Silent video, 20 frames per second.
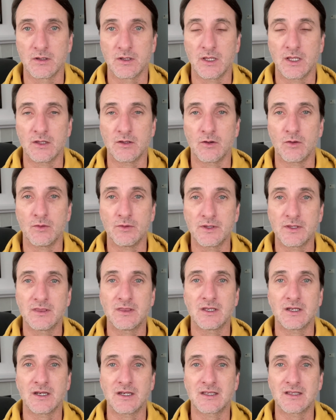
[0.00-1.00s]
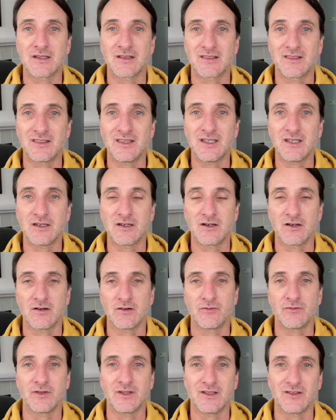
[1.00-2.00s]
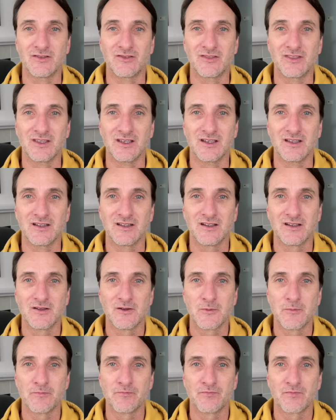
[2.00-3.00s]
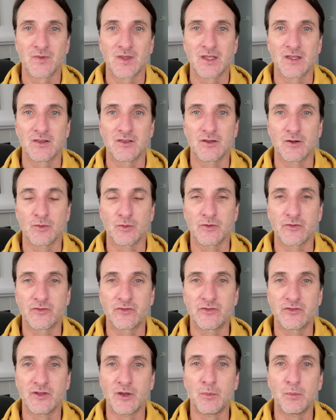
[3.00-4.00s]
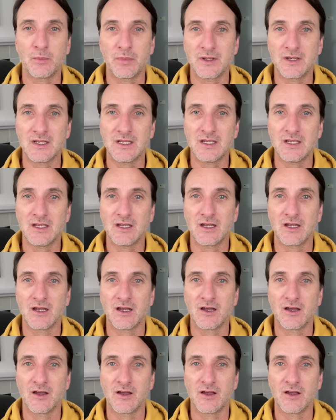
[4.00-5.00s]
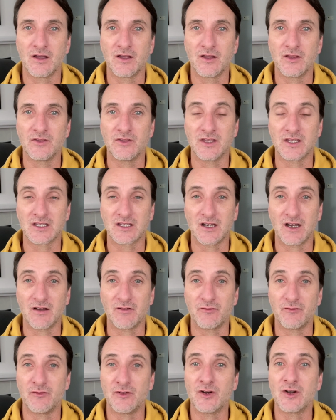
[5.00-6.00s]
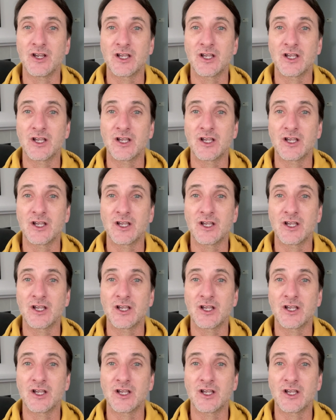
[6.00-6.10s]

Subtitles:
And the only thing I can think of is that there was somebody that got very